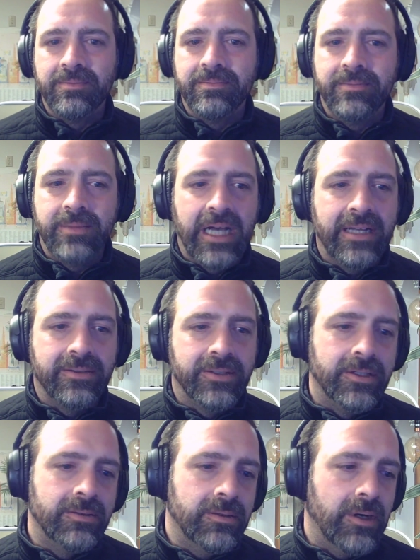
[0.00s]
some, I don't
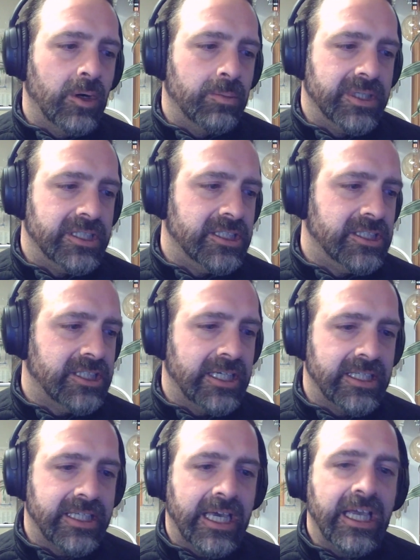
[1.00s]
know, open
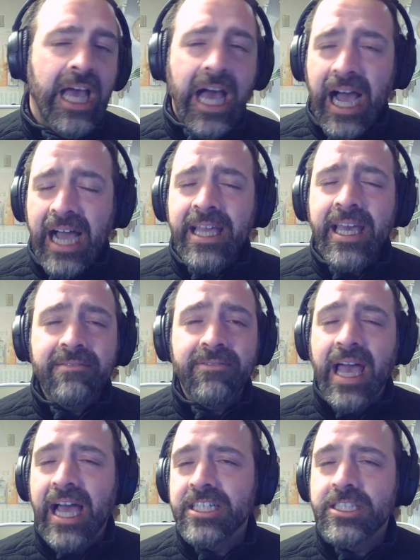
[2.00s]
JDK. I have
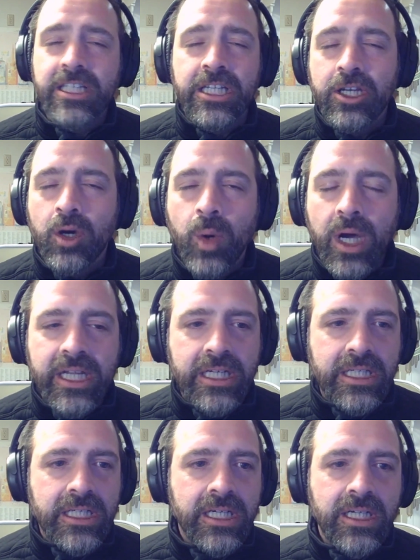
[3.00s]
actually no
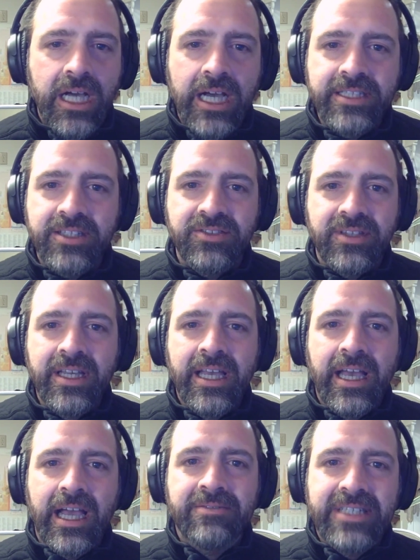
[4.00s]
idea. I just
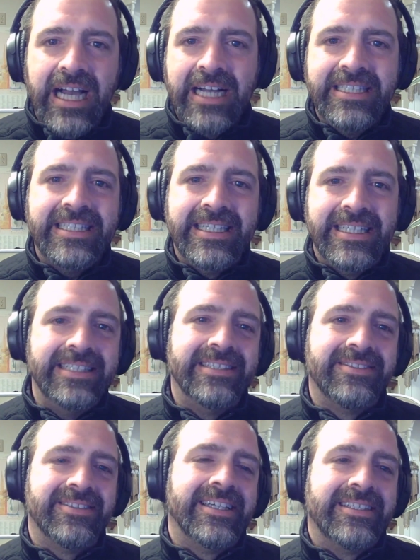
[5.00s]
every IDE
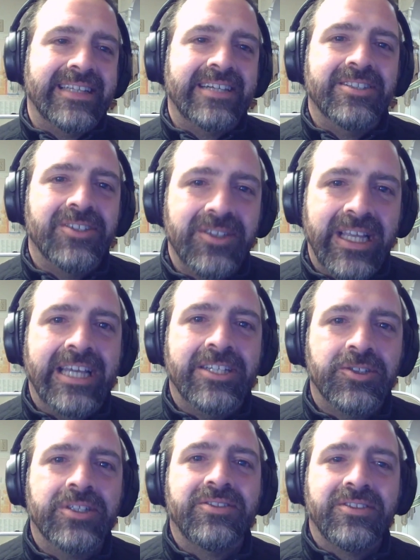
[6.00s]
that's like download
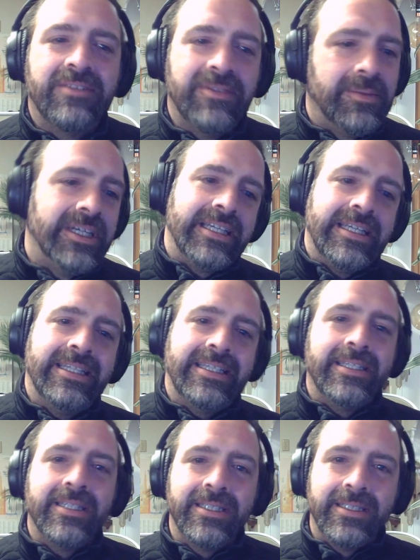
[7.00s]
Android stuff, I'm like, get it,
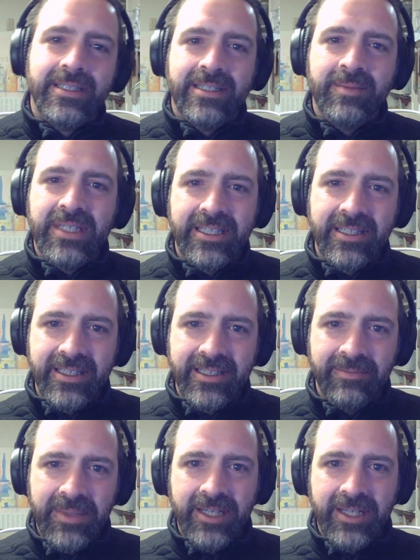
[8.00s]
give me